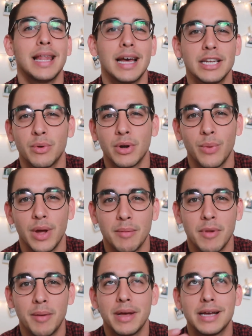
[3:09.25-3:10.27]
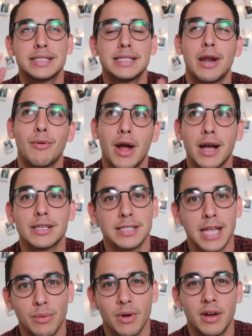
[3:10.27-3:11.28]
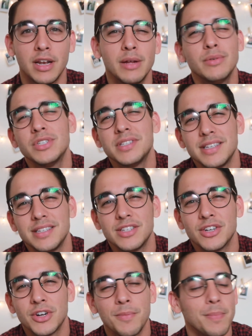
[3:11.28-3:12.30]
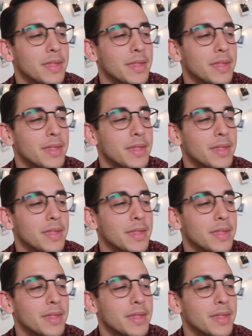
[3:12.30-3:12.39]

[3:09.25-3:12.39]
I didn't want to wake him up, etc, etc. It was just easier.